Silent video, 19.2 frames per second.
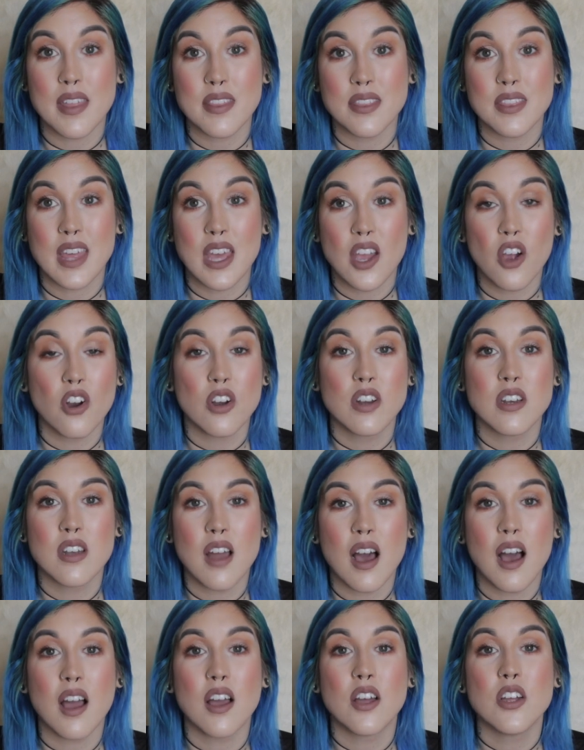that they are
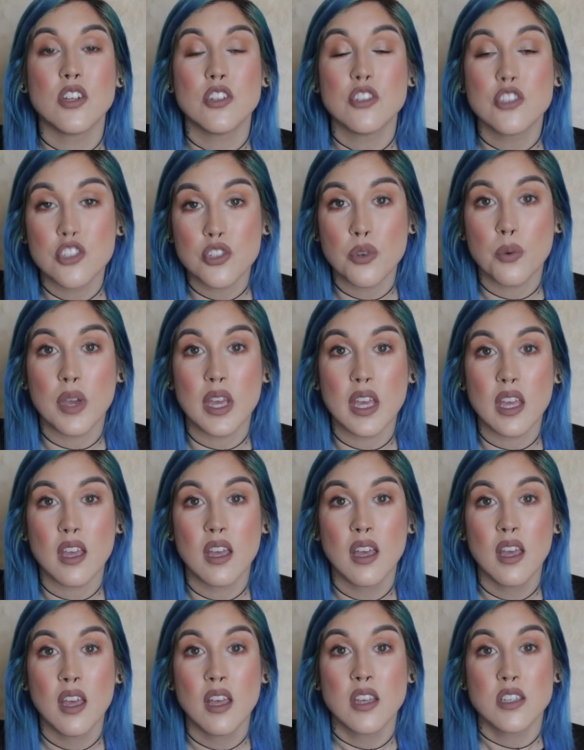not
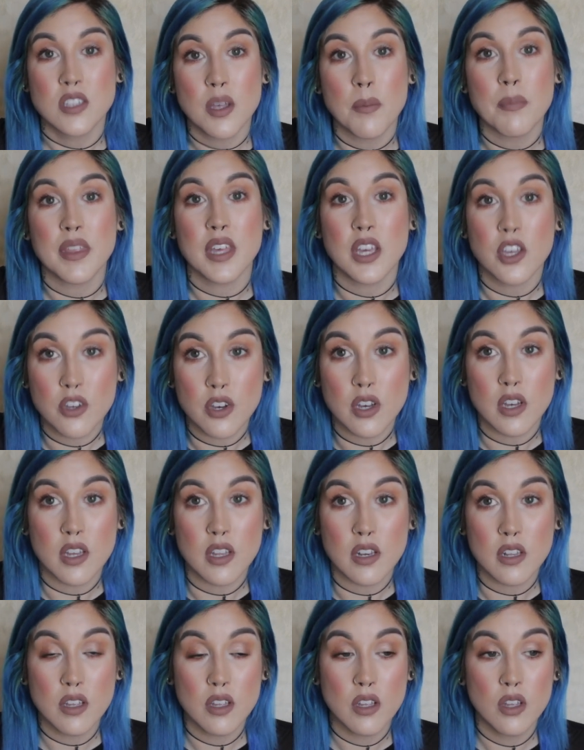doing something
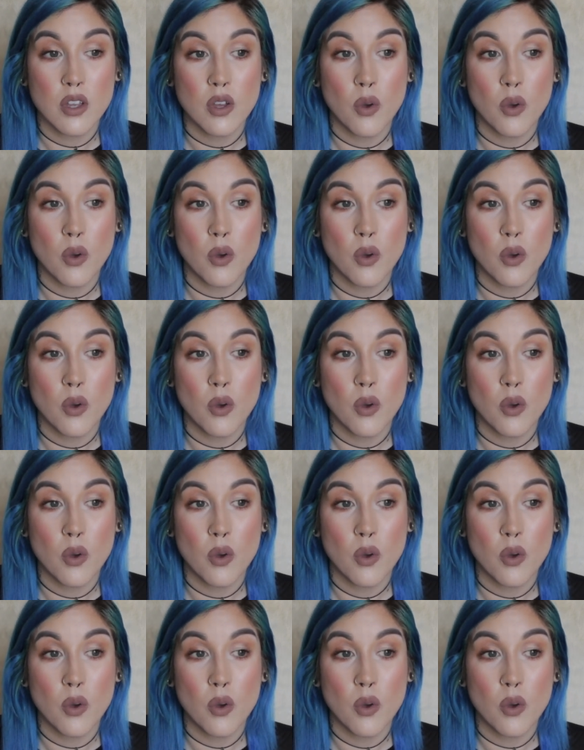good